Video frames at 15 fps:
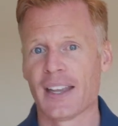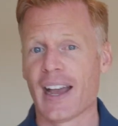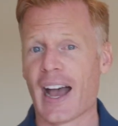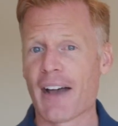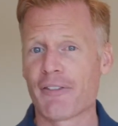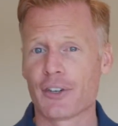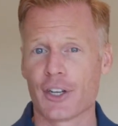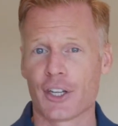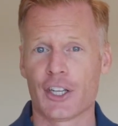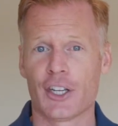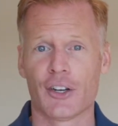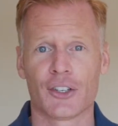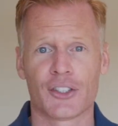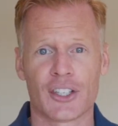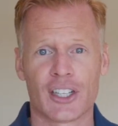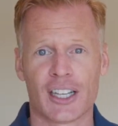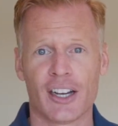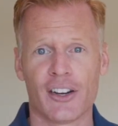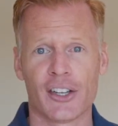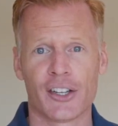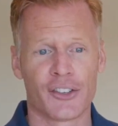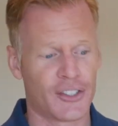After it cures
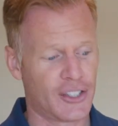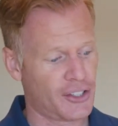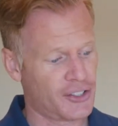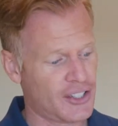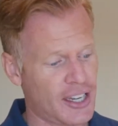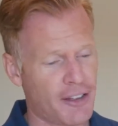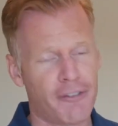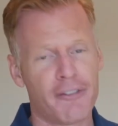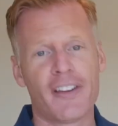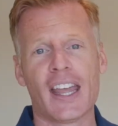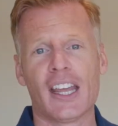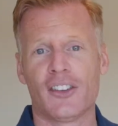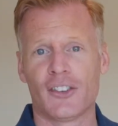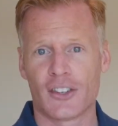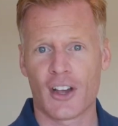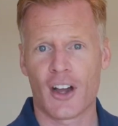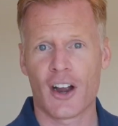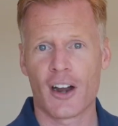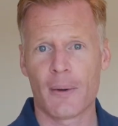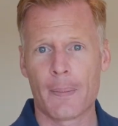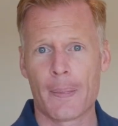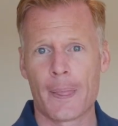clear, you'll still see a faint
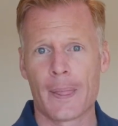scar.